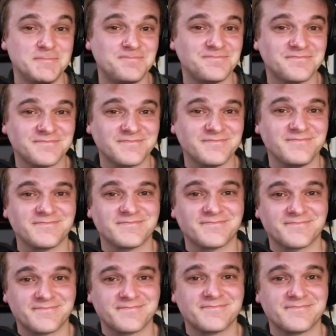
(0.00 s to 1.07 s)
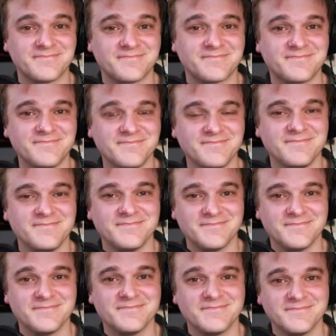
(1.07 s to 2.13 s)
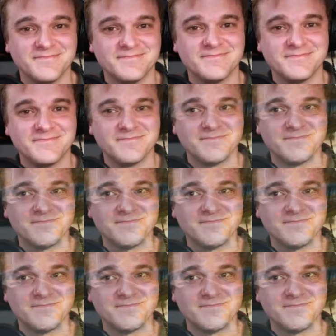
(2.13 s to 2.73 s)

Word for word: Yes, absolutely. So, um,